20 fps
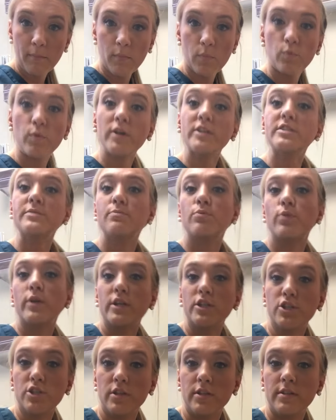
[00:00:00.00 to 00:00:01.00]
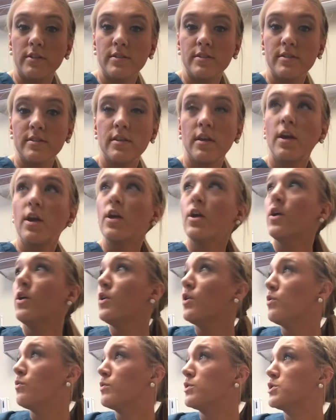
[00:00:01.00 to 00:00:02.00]
respirations,
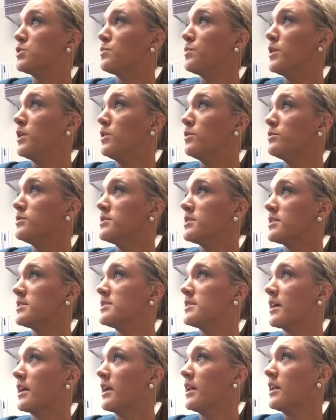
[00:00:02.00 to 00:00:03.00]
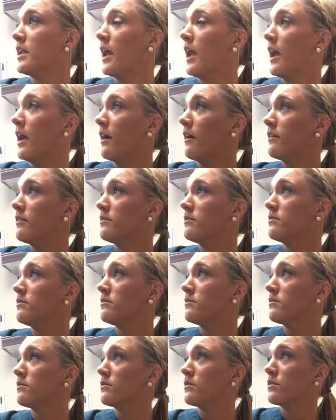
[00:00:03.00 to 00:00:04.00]
which we use a second-hand
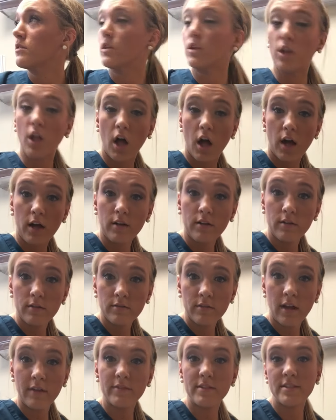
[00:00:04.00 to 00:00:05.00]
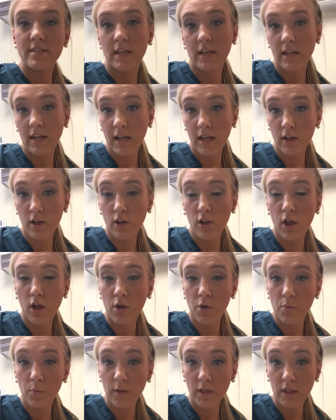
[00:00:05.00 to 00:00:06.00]
clock, have a second-hand
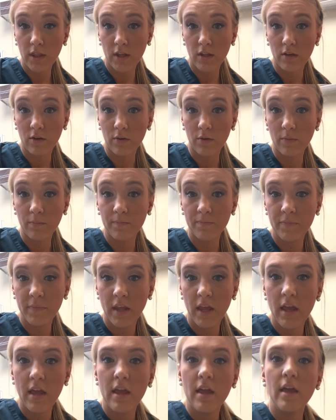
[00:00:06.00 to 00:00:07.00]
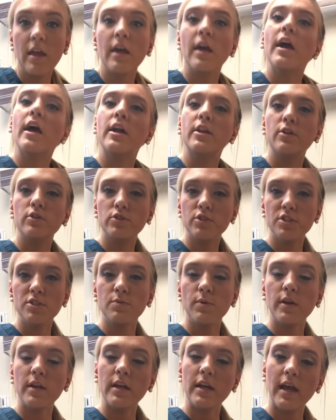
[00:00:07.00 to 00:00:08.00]
clock with you, and you just
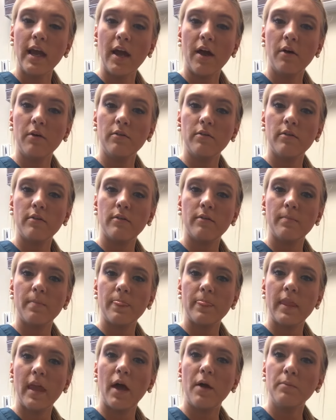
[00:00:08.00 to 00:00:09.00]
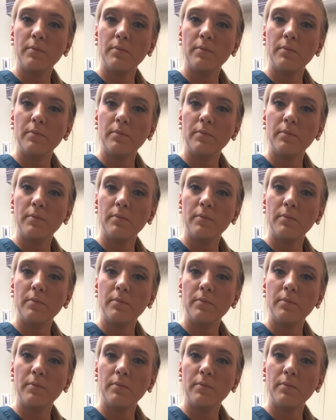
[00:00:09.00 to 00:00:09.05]
want to count how